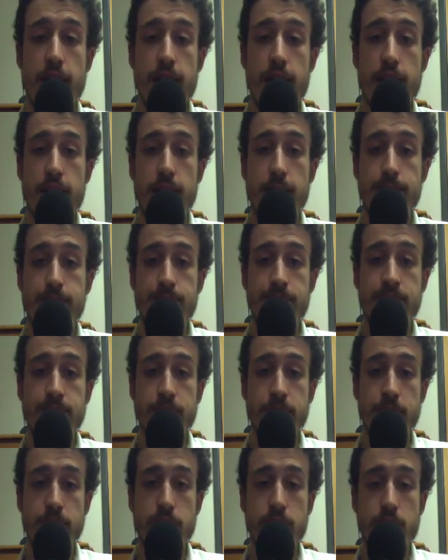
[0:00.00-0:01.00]
Um,
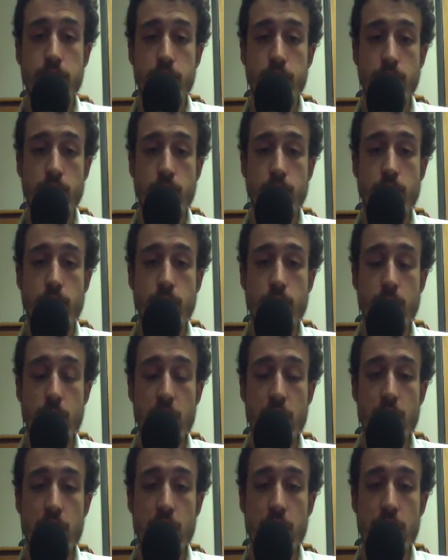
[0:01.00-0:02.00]

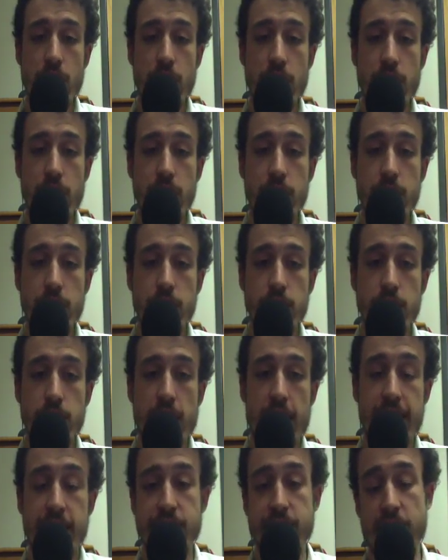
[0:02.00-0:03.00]
uh,
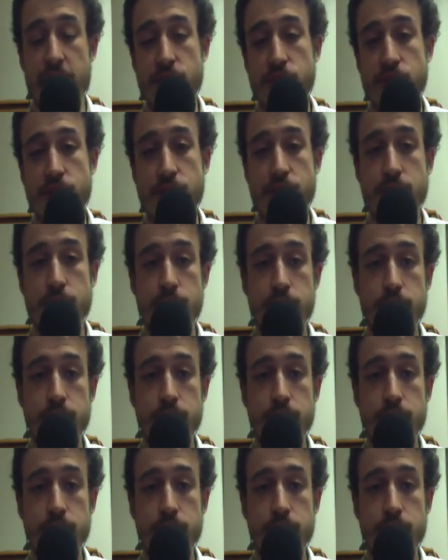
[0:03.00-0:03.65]
annotations.